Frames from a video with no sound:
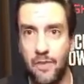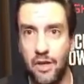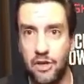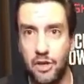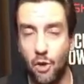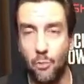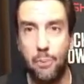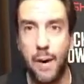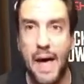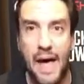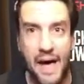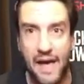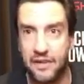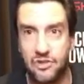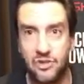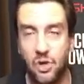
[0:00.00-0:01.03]
you know,
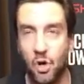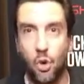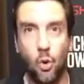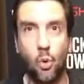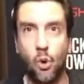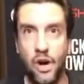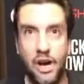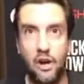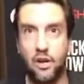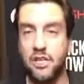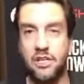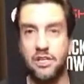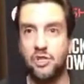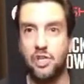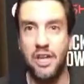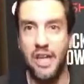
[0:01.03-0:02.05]
pads or air
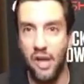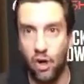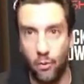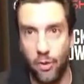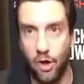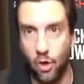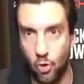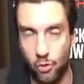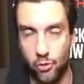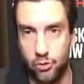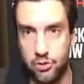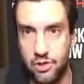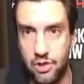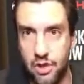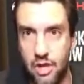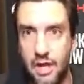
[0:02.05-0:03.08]
conditioned helmet
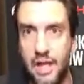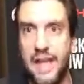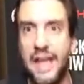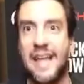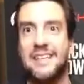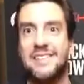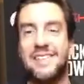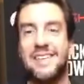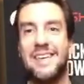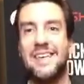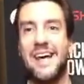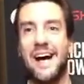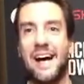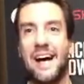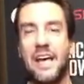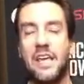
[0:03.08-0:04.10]
holders. It's the
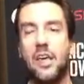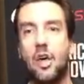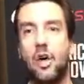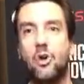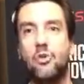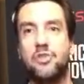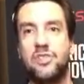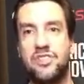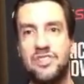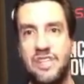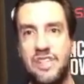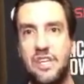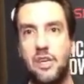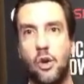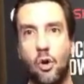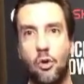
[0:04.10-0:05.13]
guy who's the
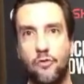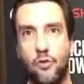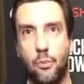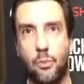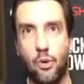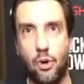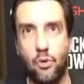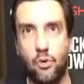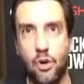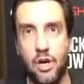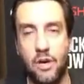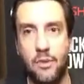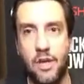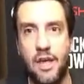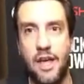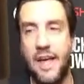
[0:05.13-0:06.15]
CEO of your
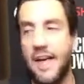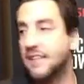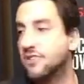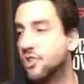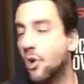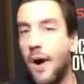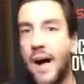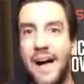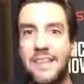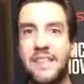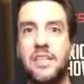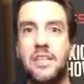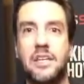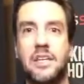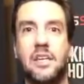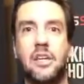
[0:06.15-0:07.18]
program. And so I
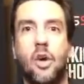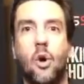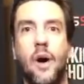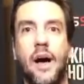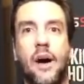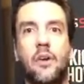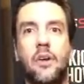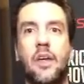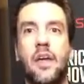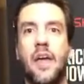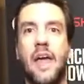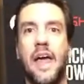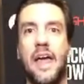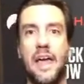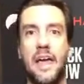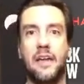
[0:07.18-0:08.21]
think you need to go out
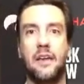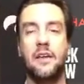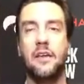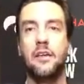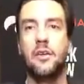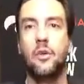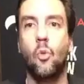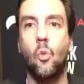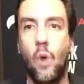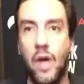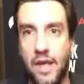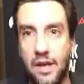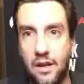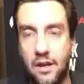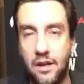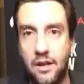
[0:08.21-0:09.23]
and win.